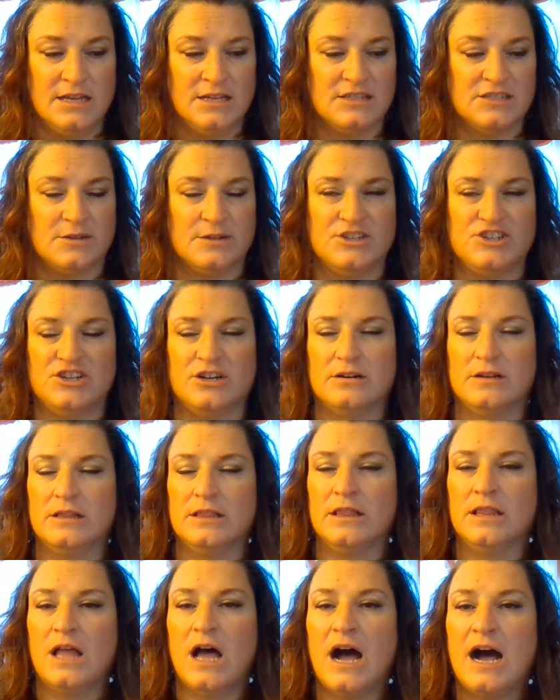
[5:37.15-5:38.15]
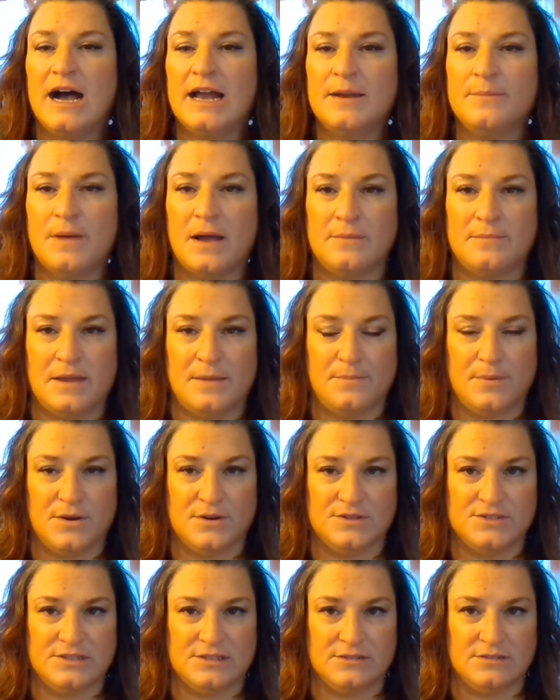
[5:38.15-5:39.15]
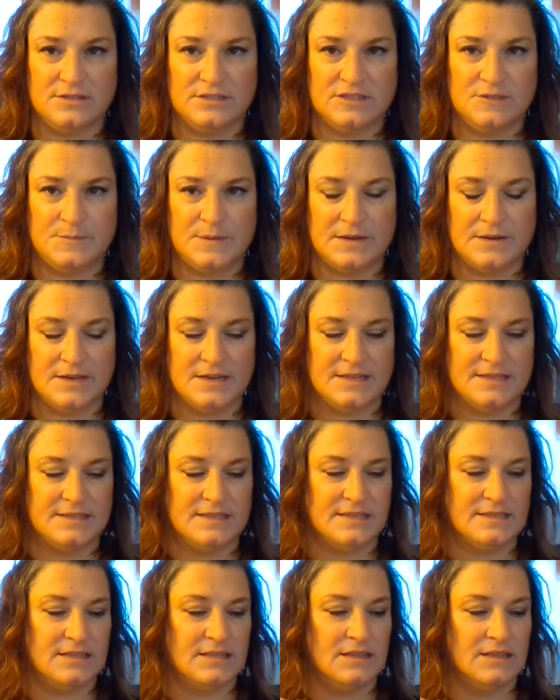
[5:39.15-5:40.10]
So I shared a lot about my personal experiences,